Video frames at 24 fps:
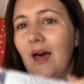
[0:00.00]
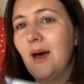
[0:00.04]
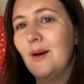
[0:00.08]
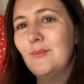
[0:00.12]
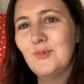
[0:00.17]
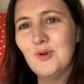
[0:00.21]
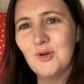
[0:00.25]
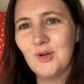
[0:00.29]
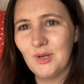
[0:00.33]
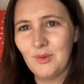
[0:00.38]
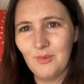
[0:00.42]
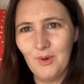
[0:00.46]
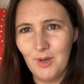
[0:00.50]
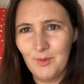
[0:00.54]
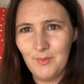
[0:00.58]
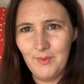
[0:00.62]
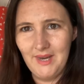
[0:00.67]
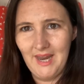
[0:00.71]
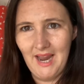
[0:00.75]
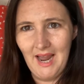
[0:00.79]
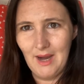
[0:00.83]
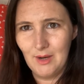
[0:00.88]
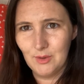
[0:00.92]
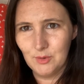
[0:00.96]
I'm not going to open
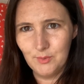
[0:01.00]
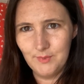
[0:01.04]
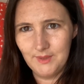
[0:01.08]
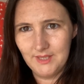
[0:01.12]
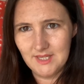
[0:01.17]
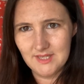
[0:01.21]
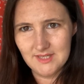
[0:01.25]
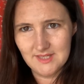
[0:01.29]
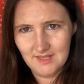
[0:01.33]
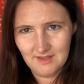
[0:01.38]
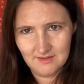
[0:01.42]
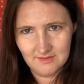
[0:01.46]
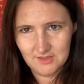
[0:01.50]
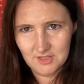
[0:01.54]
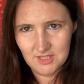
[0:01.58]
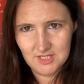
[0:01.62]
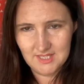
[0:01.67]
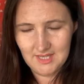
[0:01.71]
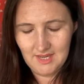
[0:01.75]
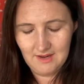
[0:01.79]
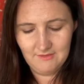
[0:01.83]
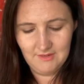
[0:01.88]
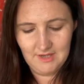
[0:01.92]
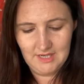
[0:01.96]
it out because I'll just
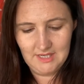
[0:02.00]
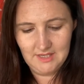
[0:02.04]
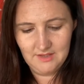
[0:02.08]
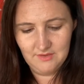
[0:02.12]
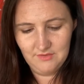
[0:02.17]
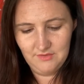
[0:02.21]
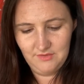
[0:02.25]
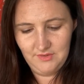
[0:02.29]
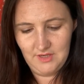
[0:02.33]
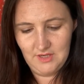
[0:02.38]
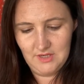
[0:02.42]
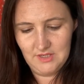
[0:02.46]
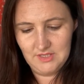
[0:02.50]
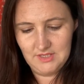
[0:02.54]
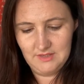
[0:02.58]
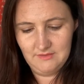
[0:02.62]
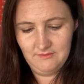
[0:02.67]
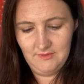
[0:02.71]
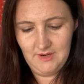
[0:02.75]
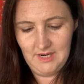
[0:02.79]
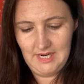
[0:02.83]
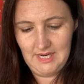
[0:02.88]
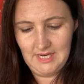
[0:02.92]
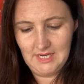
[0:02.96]
get really confused
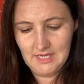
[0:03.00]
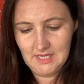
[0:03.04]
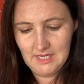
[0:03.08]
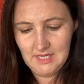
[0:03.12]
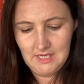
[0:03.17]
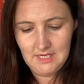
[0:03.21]
and really,